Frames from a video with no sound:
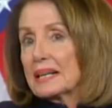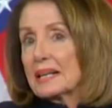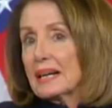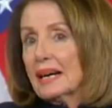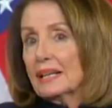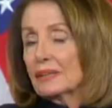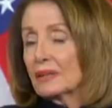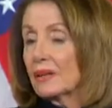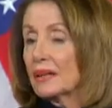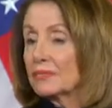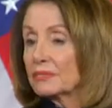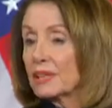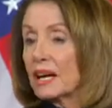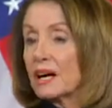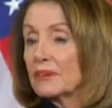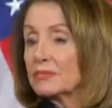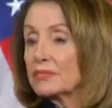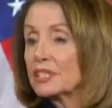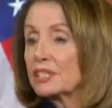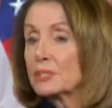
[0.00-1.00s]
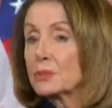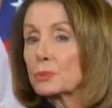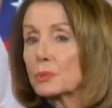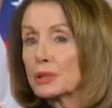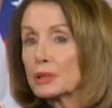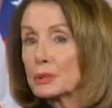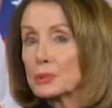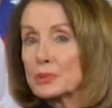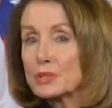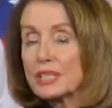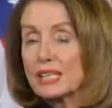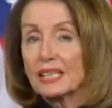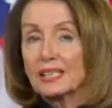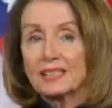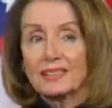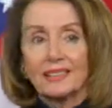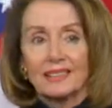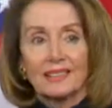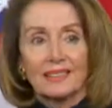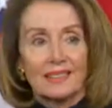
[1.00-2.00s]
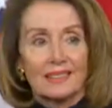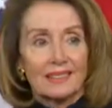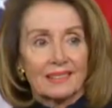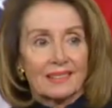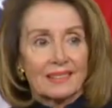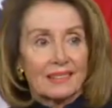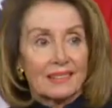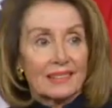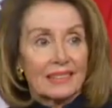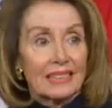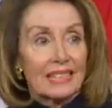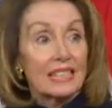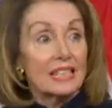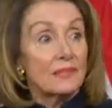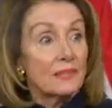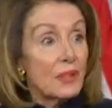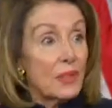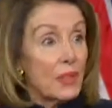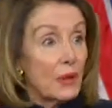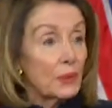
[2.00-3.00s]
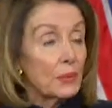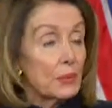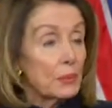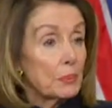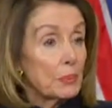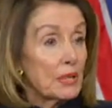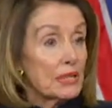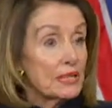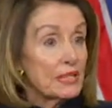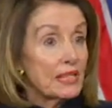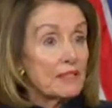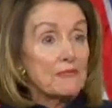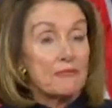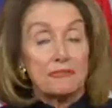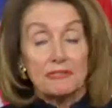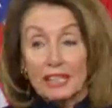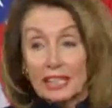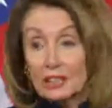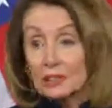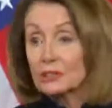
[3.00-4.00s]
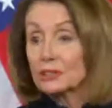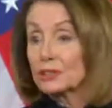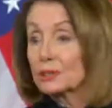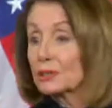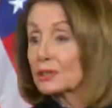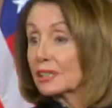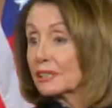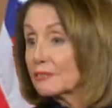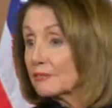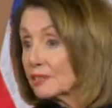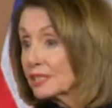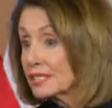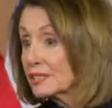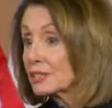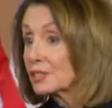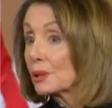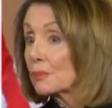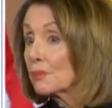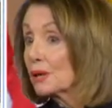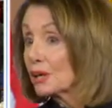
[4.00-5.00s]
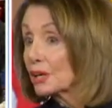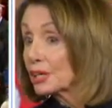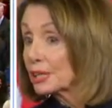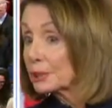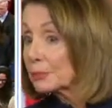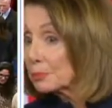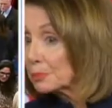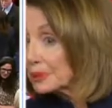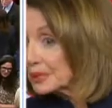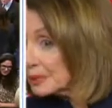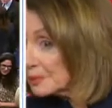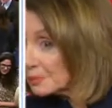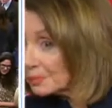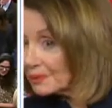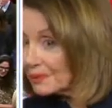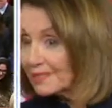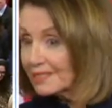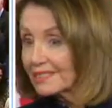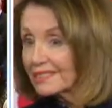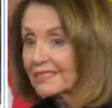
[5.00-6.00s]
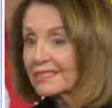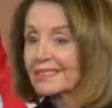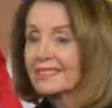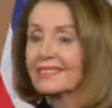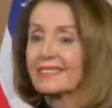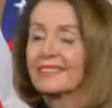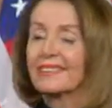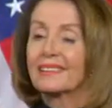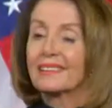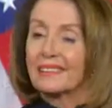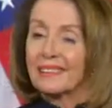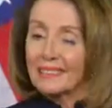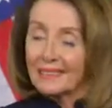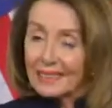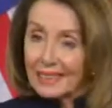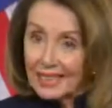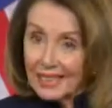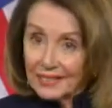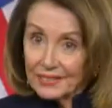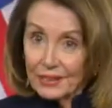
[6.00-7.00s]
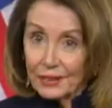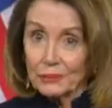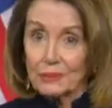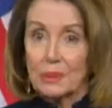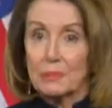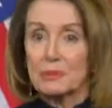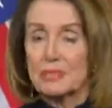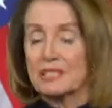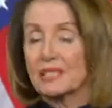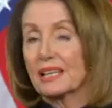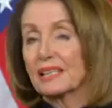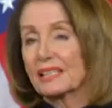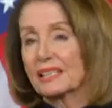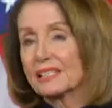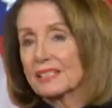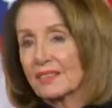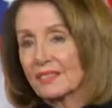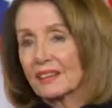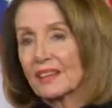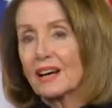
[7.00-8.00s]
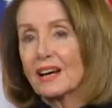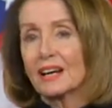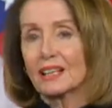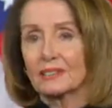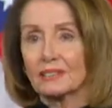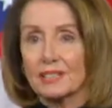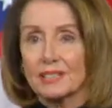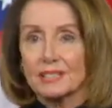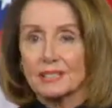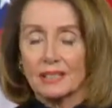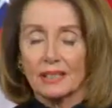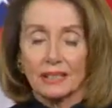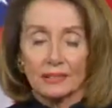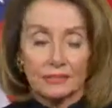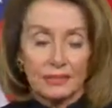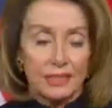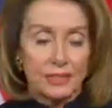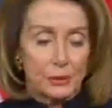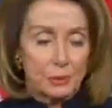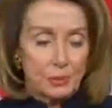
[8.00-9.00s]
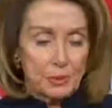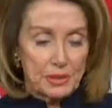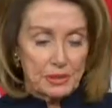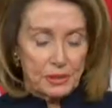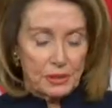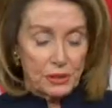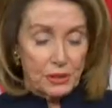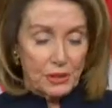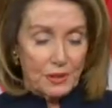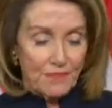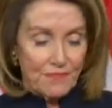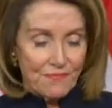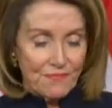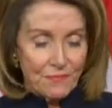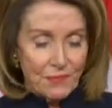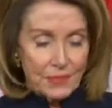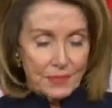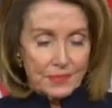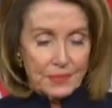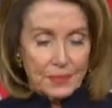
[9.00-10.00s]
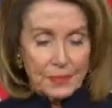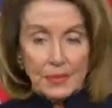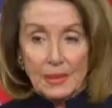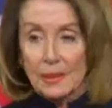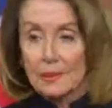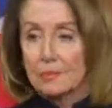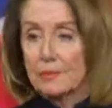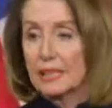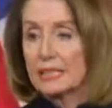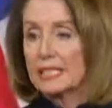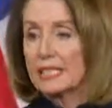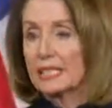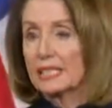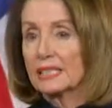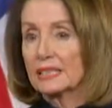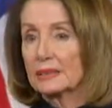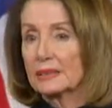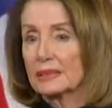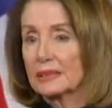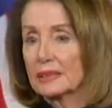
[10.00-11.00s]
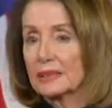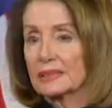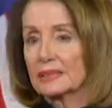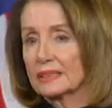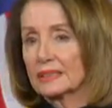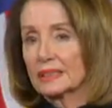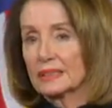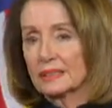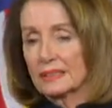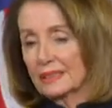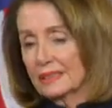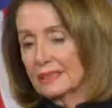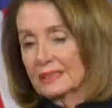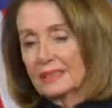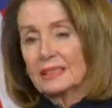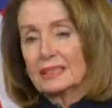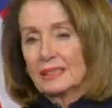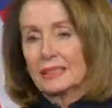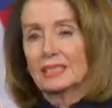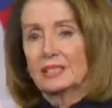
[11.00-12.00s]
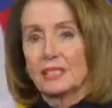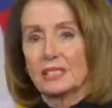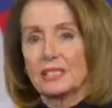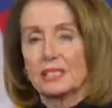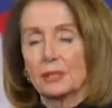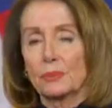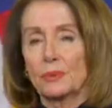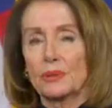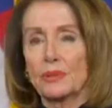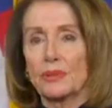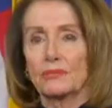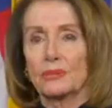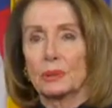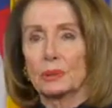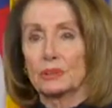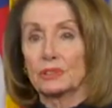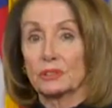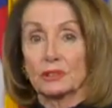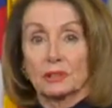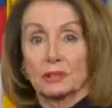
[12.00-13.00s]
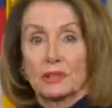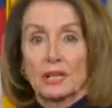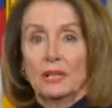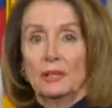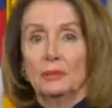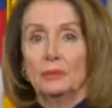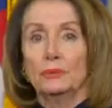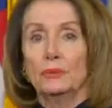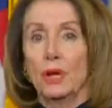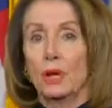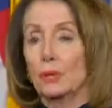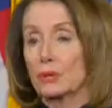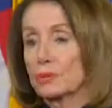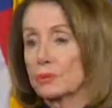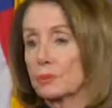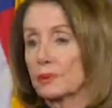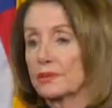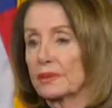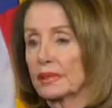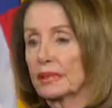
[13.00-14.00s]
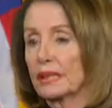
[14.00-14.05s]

I don't have confidence in what you did, even though the president failed to convince the American people and their representatives in Congress of his position. But let's just see what the votes are. Who knows what the